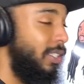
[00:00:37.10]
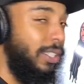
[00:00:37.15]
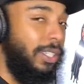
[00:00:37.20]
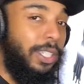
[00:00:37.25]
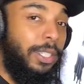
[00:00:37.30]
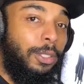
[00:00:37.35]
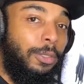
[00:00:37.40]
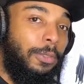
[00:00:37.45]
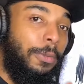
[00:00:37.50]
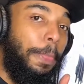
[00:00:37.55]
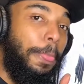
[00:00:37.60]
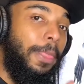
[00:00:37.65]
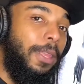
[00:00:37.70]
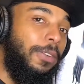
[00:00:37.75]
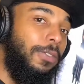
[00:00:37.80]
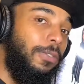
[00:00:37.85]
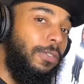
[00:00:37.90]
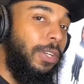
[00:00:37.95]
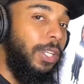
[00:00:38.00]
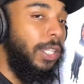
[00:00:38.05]
this
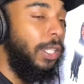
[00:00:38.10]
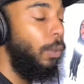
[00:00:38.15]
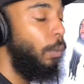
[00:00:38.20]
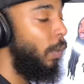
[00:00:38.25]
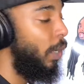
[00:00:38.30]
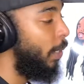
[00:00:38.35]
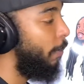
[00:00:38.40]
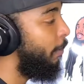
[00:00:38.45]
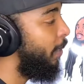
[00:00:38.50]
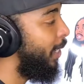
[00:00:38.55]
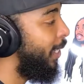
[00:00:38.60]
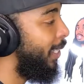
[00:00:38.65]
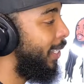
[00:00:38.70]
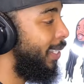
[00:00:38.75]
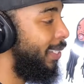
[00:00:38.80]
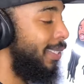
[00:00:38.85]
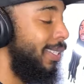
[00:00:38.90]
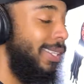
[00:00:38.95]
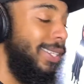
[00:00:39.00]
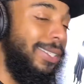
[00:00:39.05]
really wanted me to get
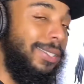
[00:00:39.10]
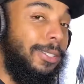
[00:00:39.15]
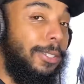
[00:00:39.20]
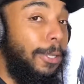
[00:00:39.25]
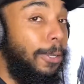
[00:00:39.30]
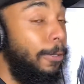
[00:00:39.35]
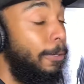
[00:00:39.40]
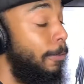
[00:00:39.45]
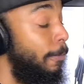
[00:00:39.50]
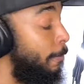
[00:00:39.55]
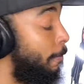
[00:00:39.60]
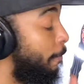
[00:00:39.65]
to this, so